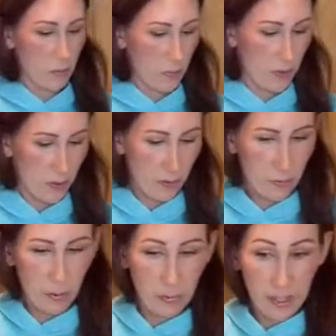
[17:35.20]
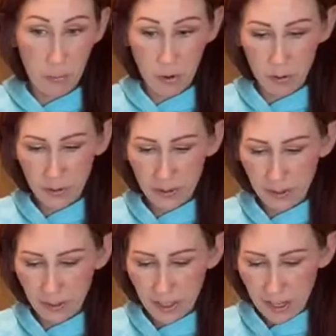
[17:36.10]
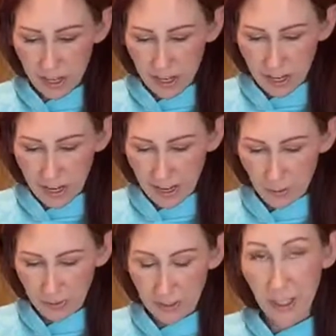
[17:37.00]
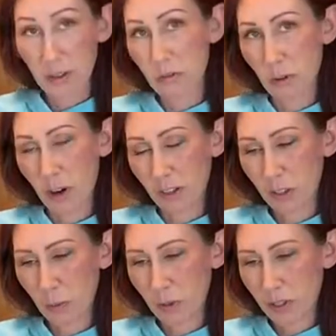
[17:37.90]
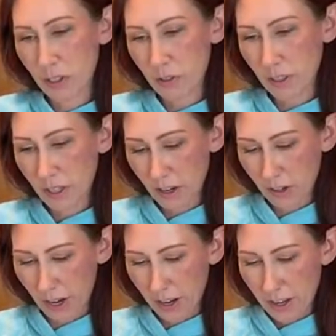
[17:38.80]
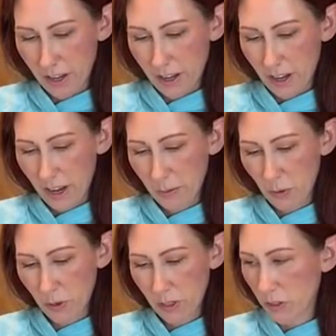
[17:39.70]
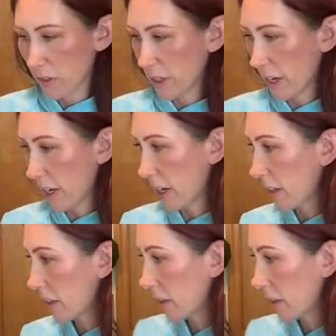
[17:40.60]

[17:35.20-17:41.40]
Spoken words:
from Tim Holtz, and I'm excited for October to use it. Okay, I'm going to take